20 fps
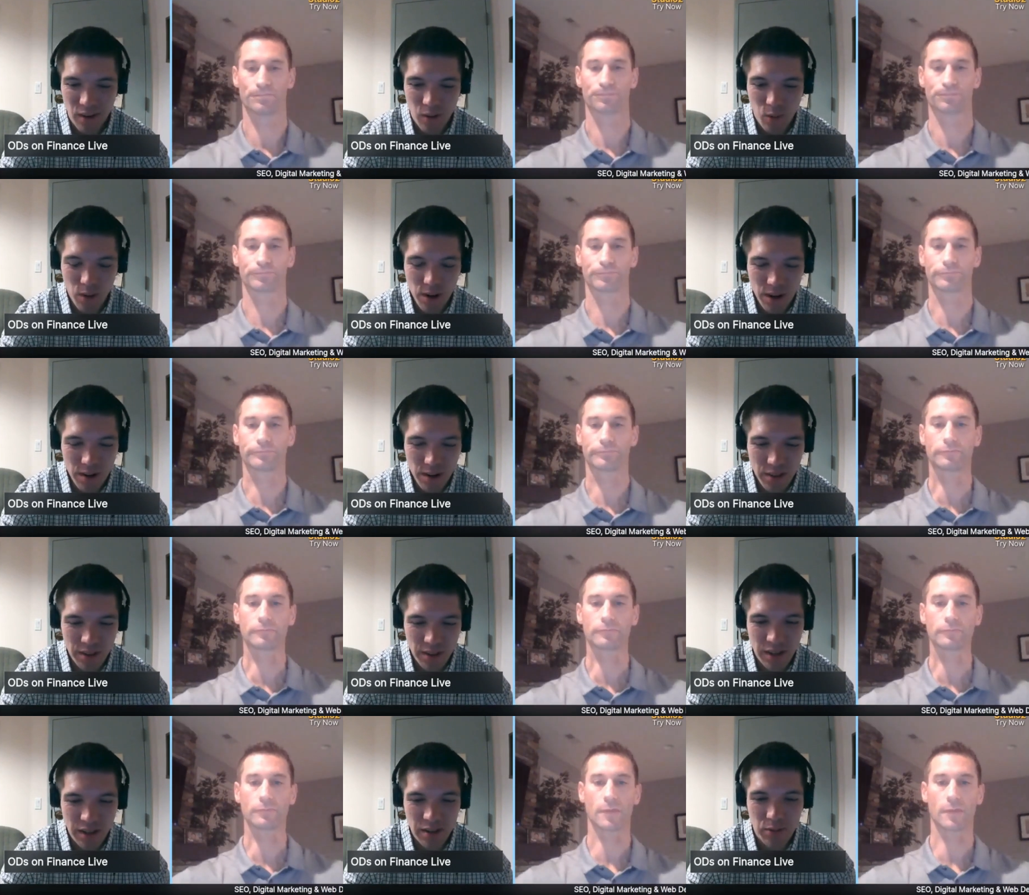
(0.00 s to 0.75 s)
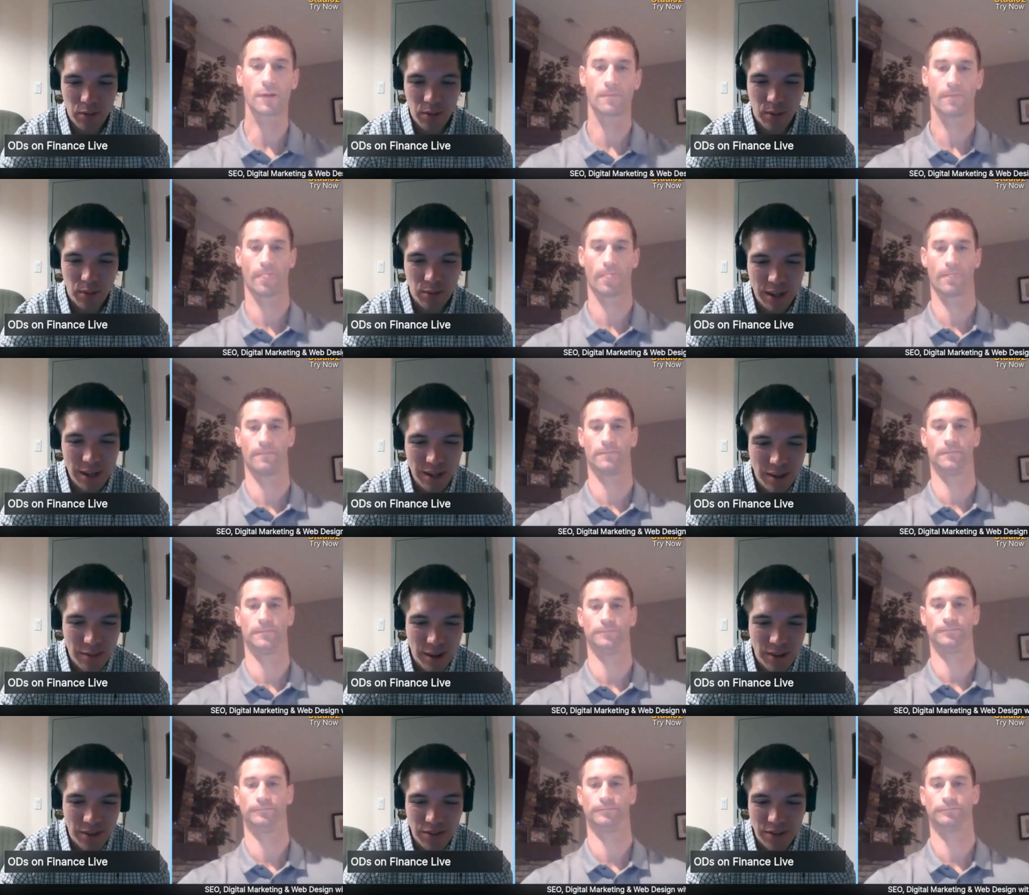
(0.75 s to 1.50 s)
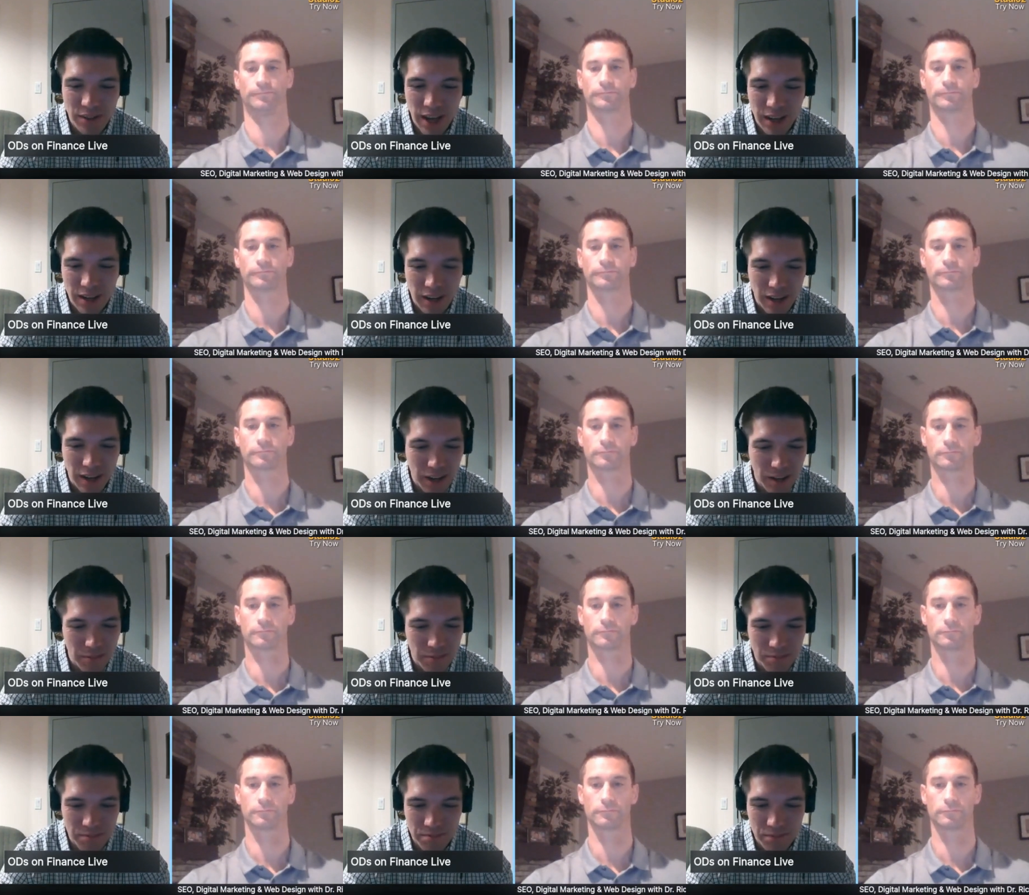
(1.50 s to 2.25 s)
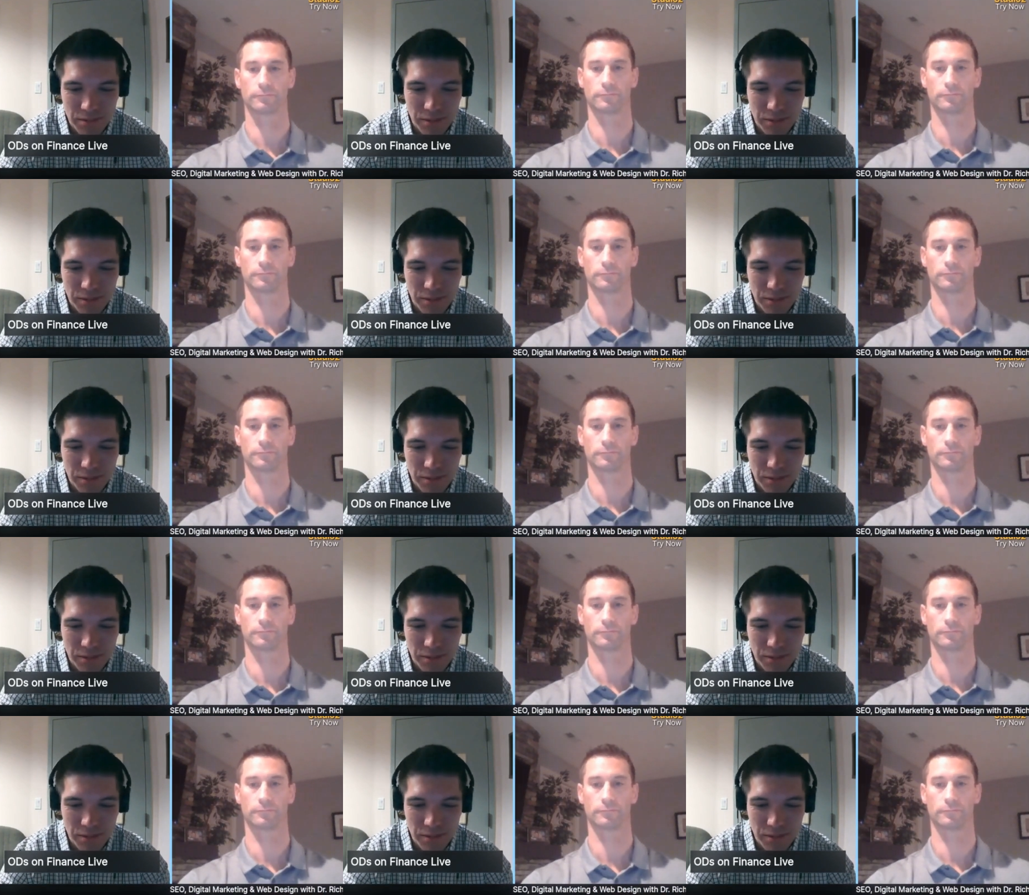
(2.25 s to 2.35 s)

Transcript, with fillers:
Speaker 1: one other thing that we were reading about, that and I